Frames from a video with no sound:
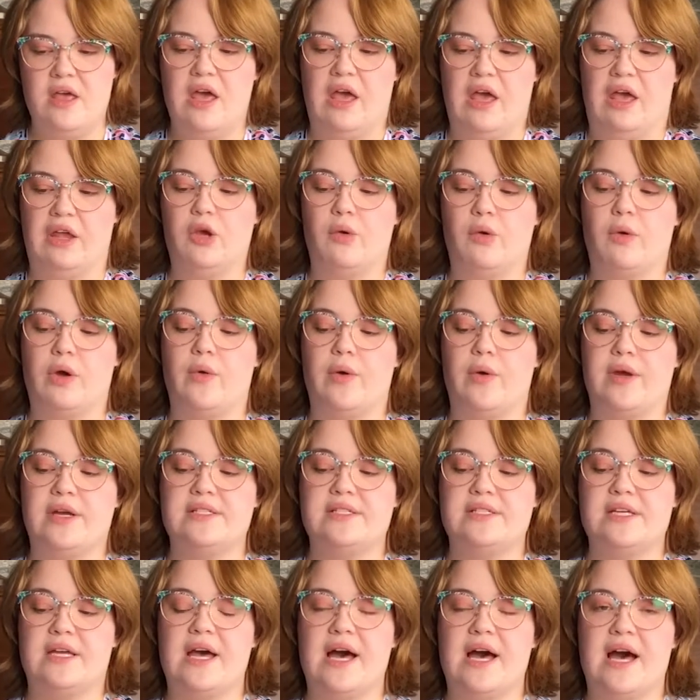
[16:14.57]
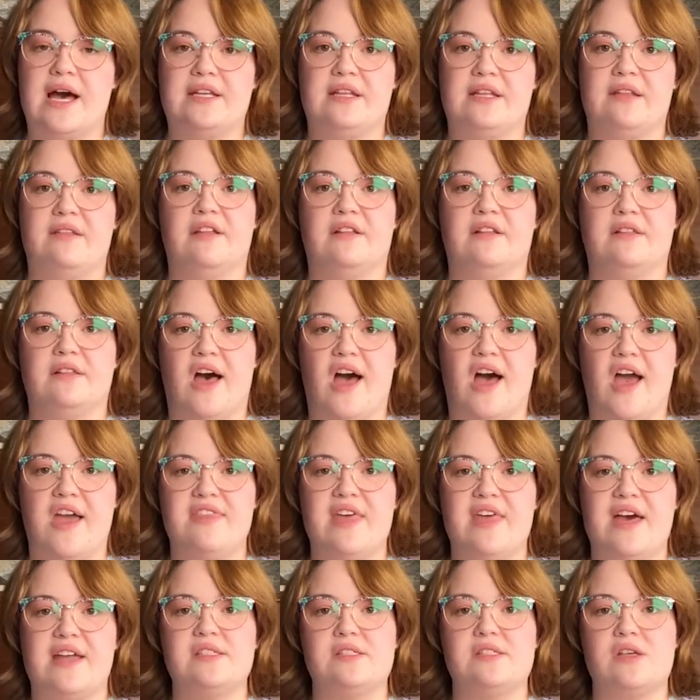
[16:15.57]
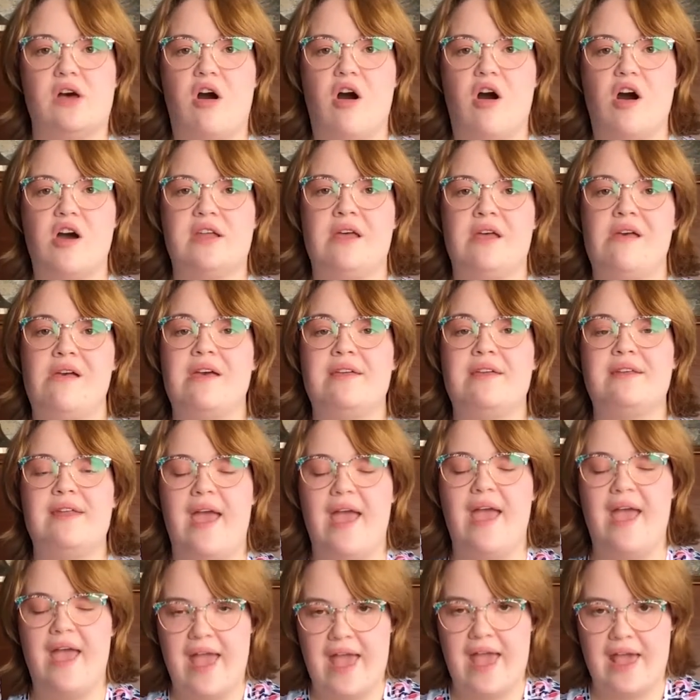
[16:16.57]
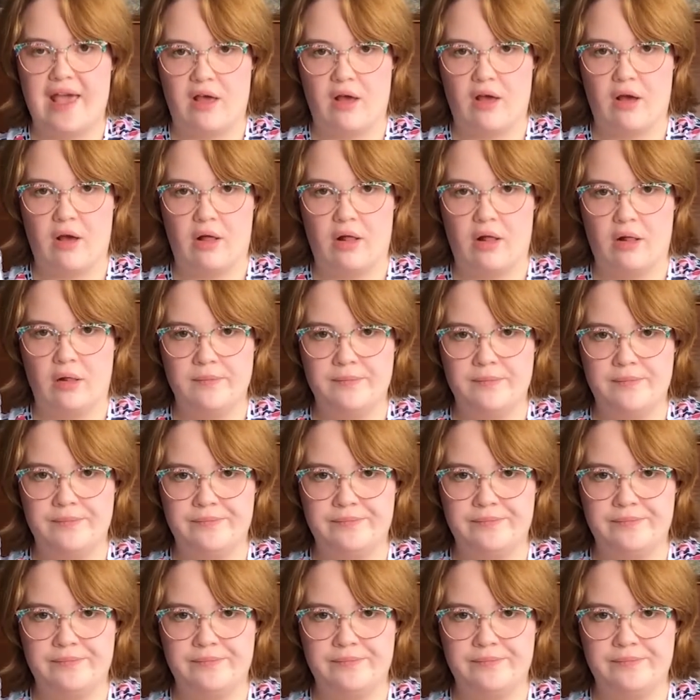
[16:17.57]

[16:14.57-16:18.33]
and you are going to cut the line that is on an angle,